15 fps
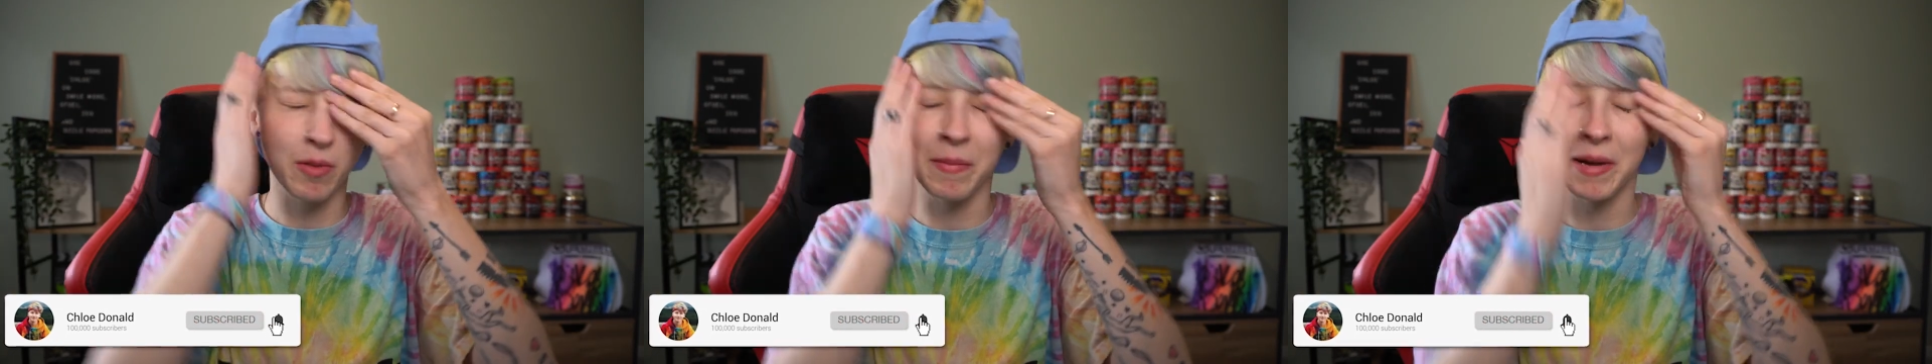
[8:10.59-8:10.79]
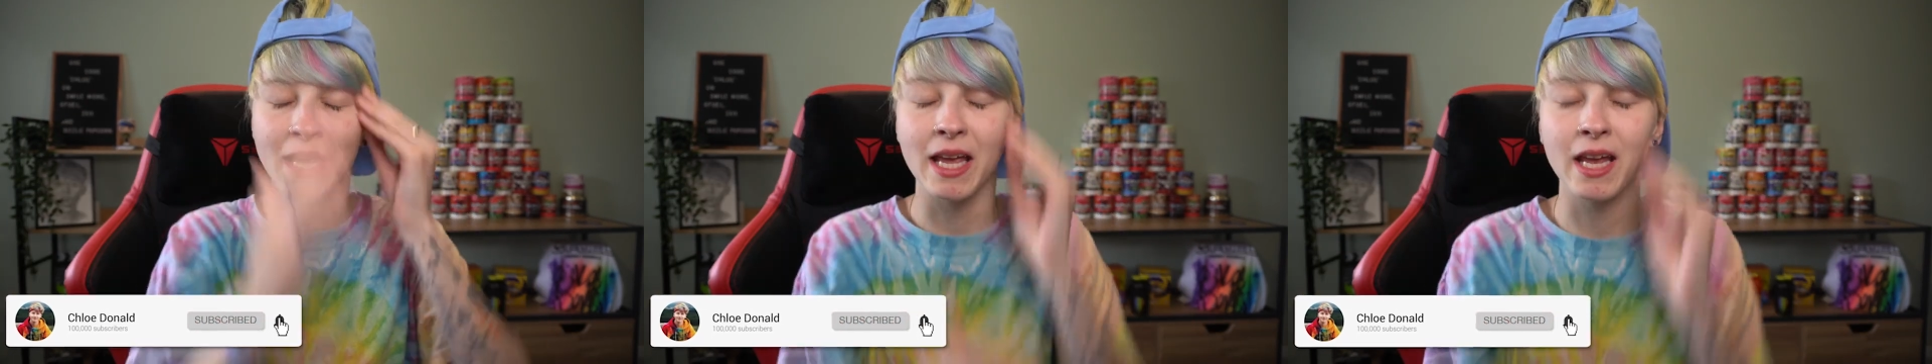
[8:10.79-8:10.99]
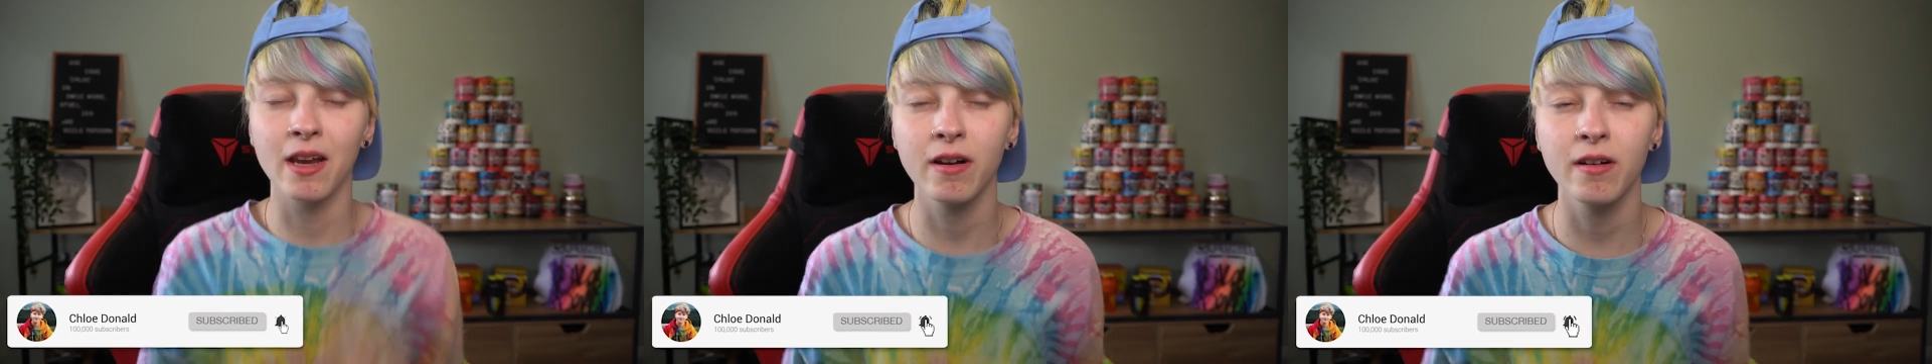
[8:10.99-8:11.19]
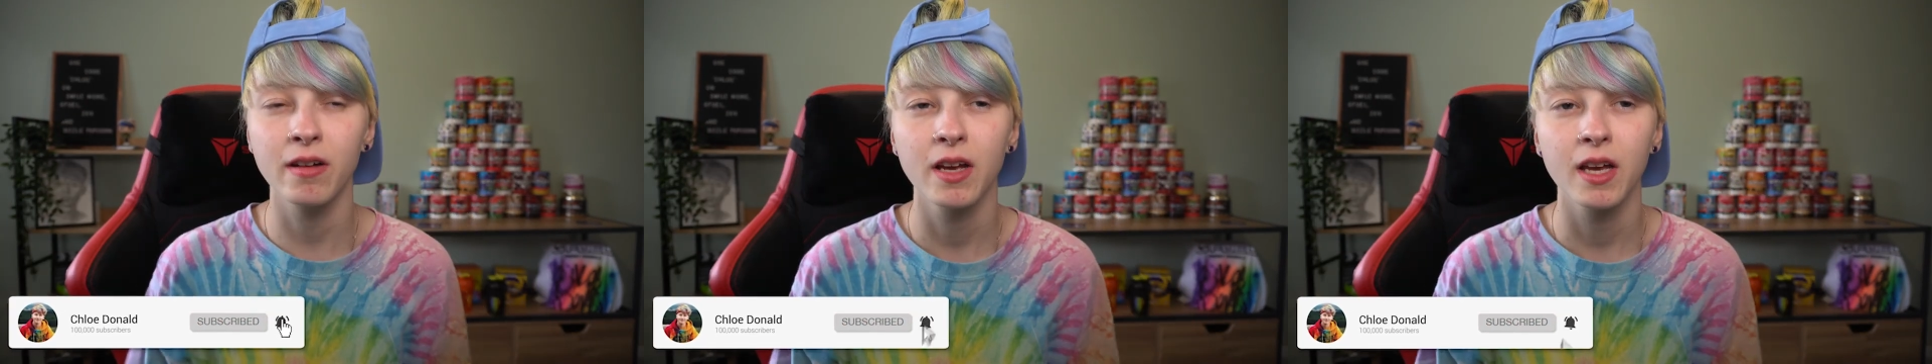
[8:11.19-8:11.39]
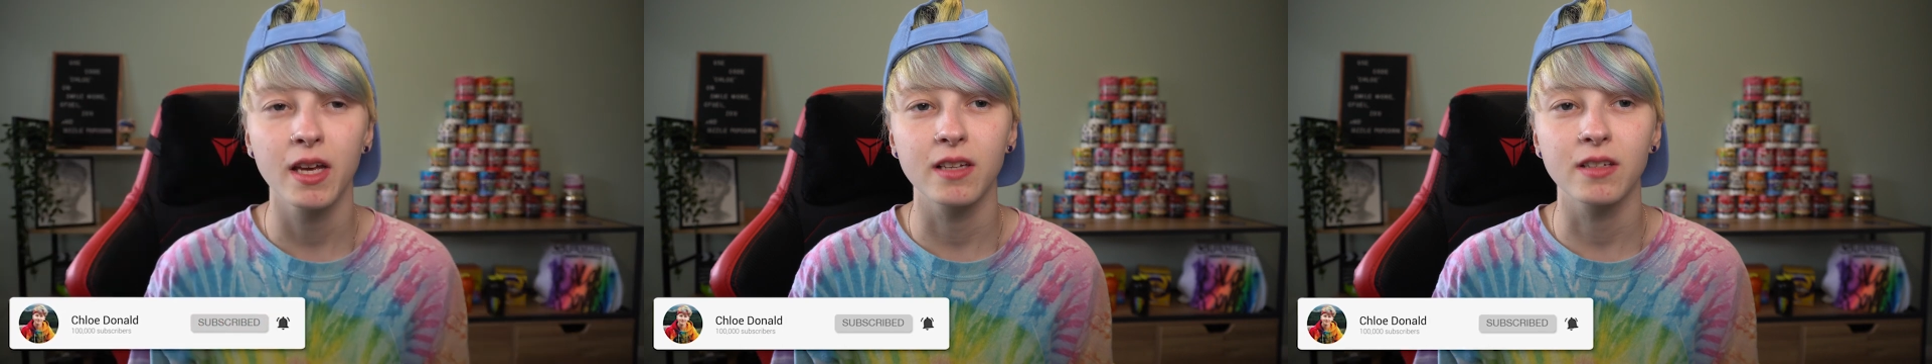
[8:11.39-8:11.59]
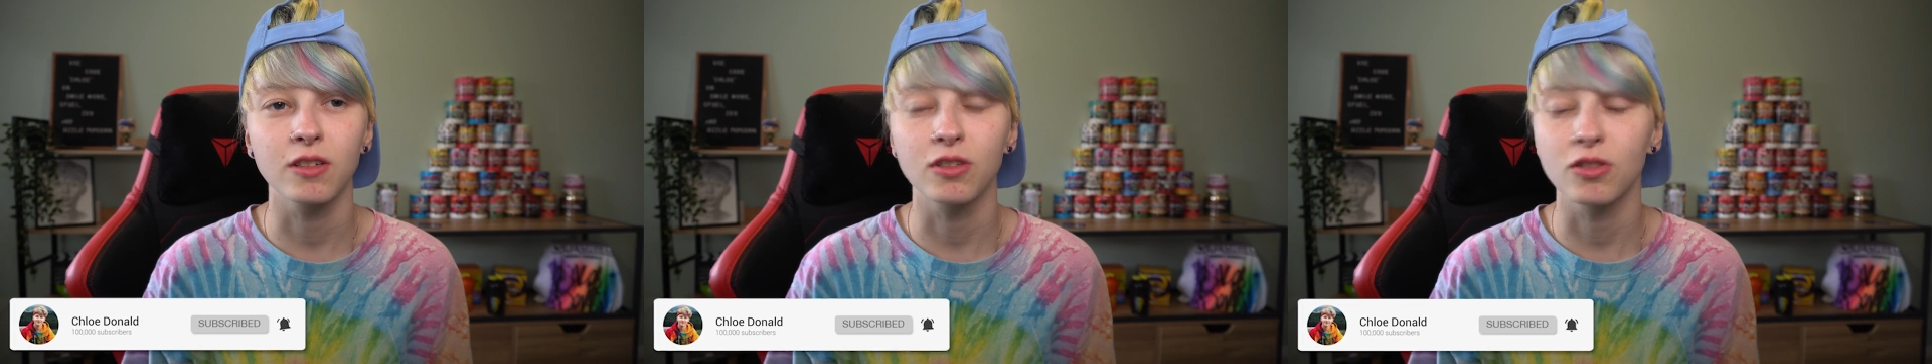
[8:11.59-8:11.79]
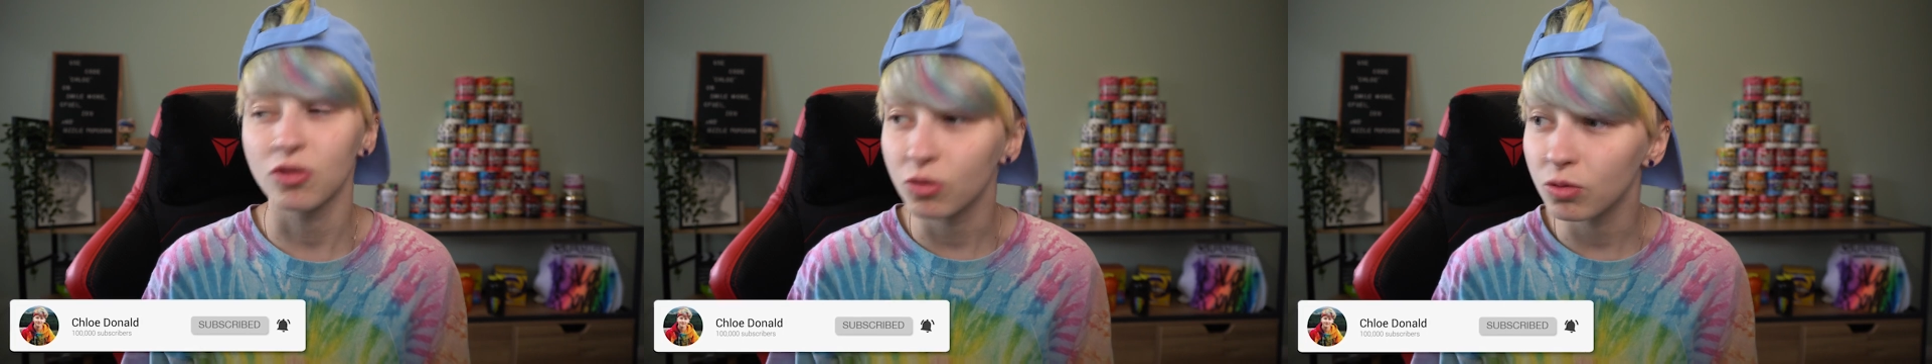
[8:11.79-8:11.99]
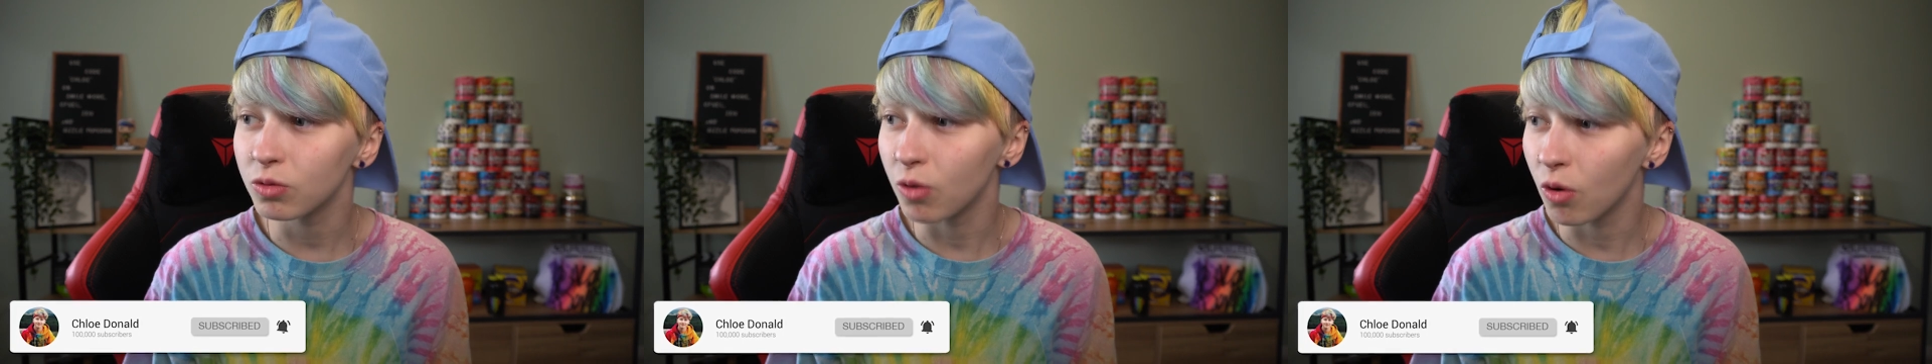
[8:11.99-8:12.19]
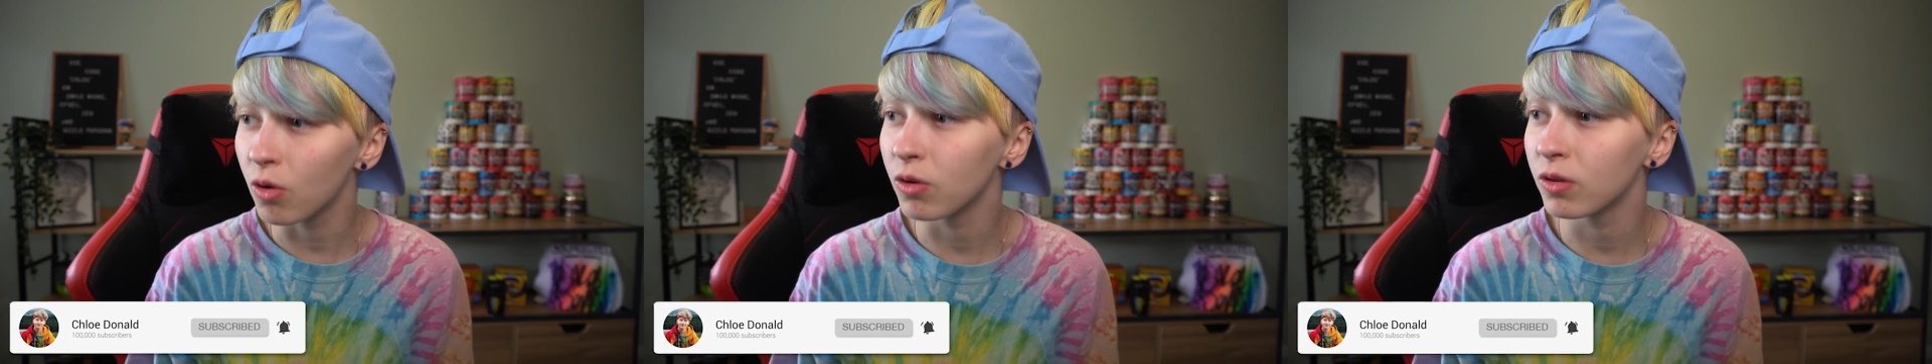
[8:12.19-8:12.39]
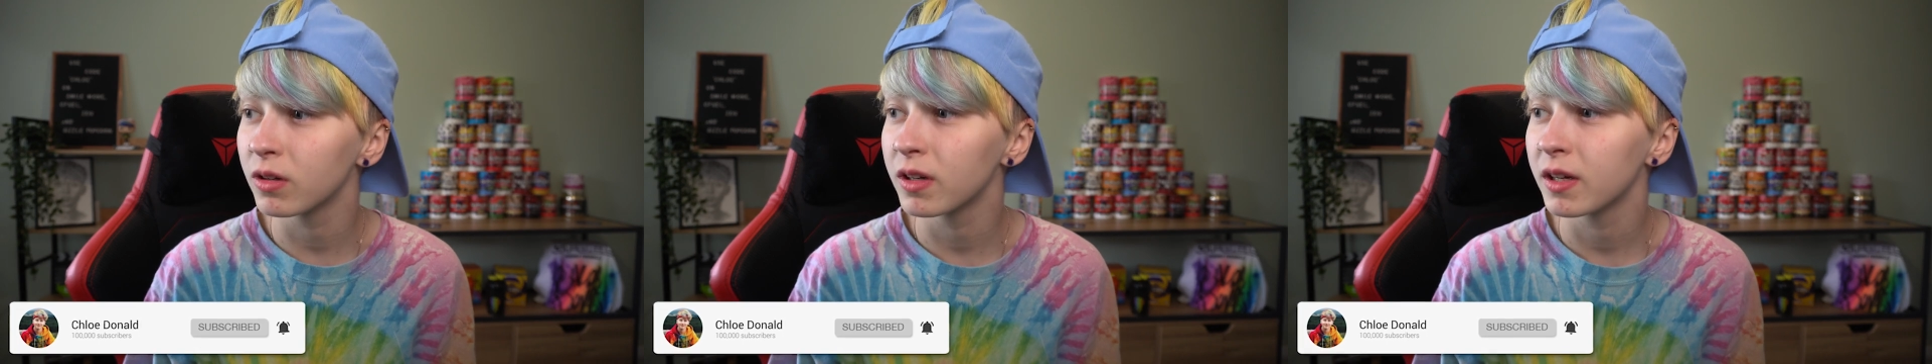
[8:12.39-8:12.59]
but my hair is just so
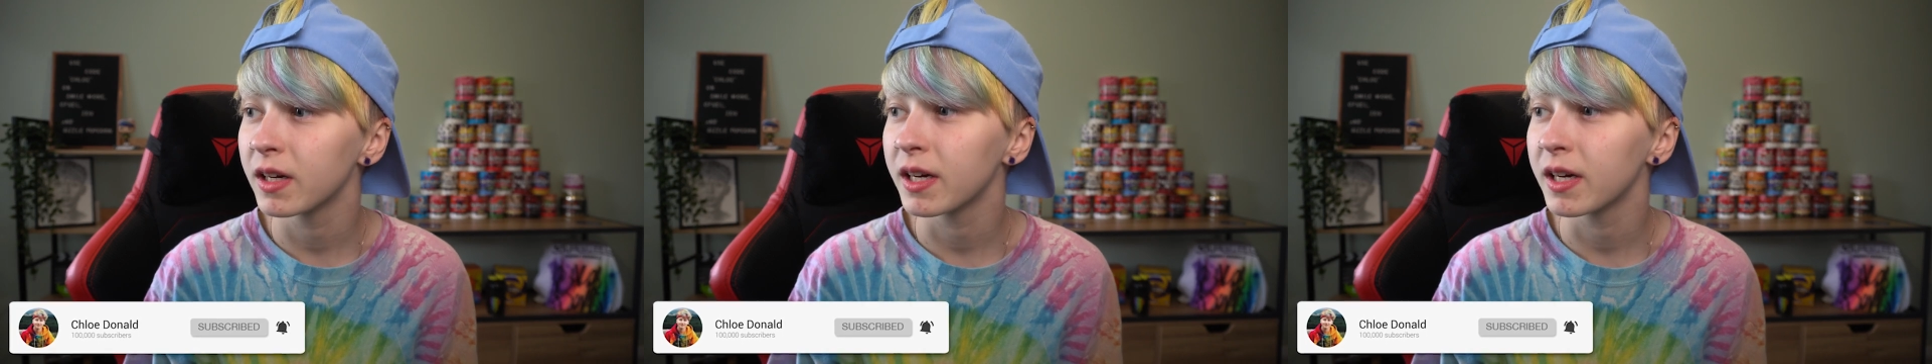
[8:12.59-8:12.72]
long